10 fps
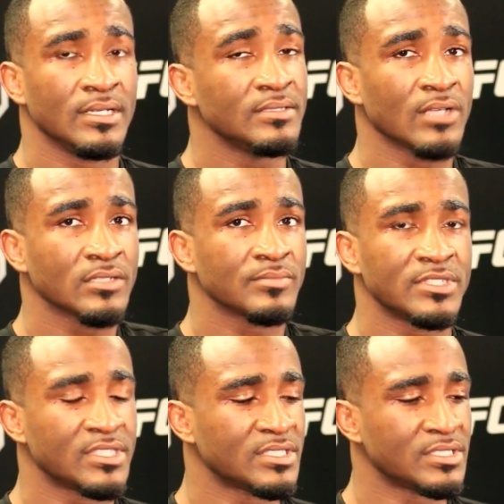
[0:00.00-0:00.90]
It's awesome.
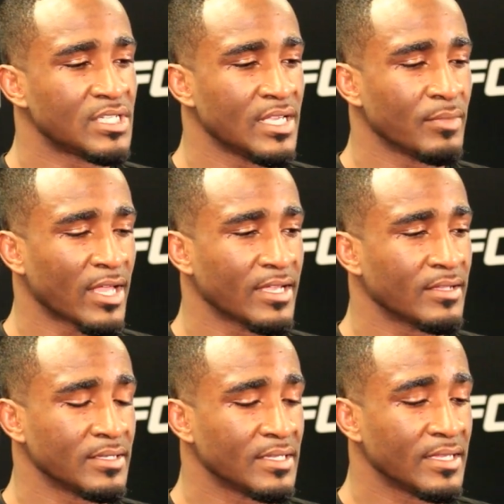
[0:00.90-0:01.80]
It's just a team.
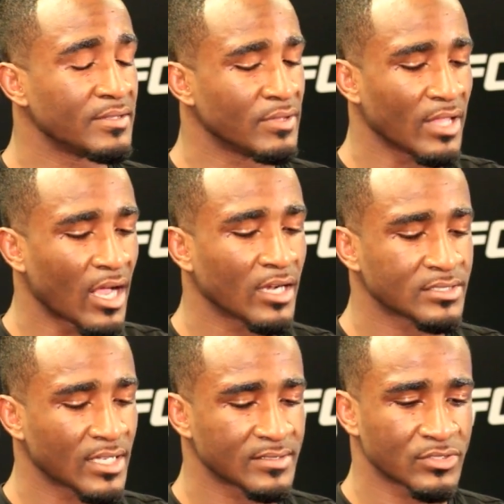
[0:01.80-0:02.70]

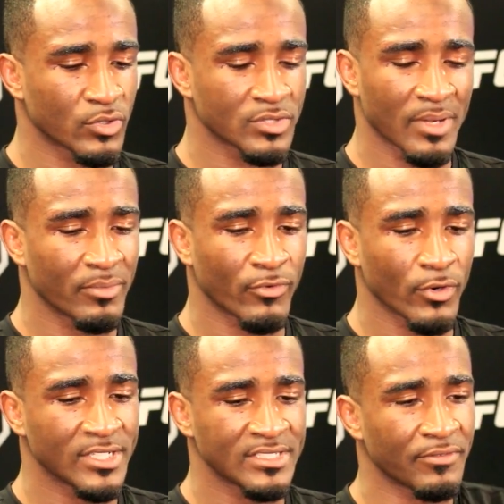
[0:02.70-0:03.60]
Honestly, I told somebody
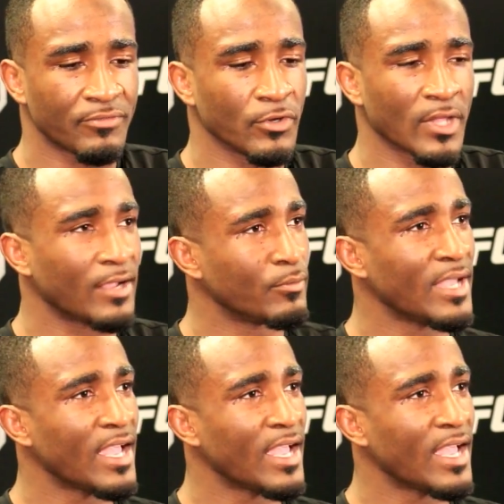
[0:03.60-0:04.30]
before, it doesn't even feel like we